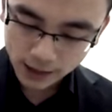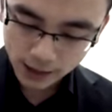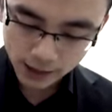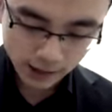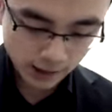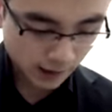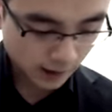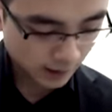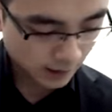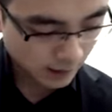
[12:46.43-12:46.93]

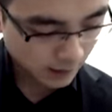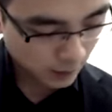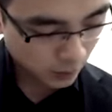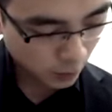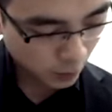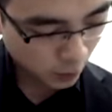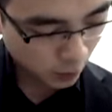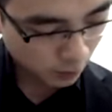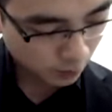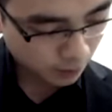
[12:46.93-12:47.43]
and then
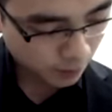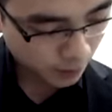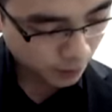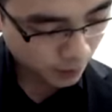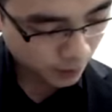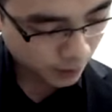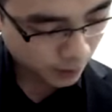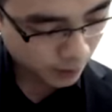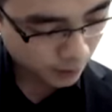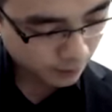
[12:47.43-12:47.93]
zero
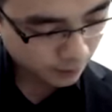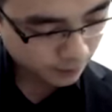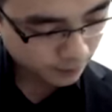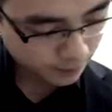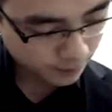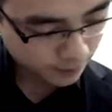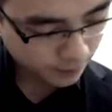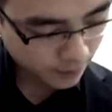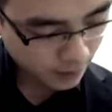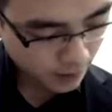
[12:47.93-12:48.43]
point
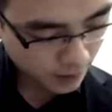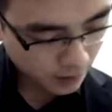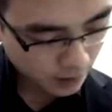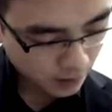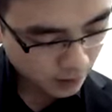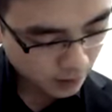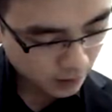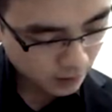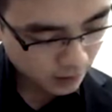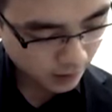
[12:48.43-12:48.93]

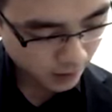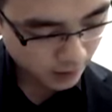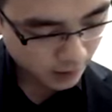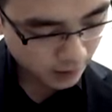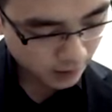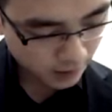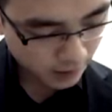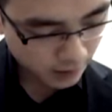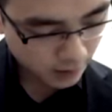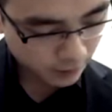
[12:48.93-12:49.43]
six
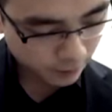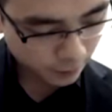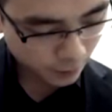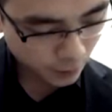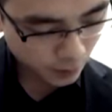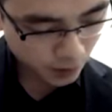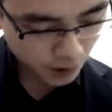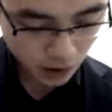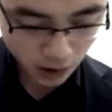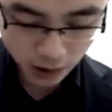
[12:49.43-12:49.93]
nine
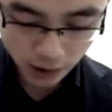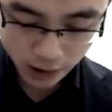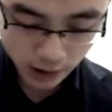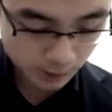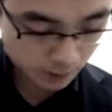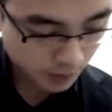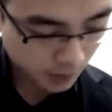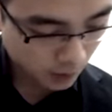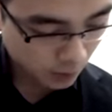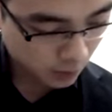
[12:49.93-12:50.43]
four
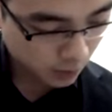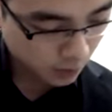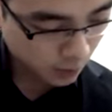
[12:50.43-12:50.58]
times,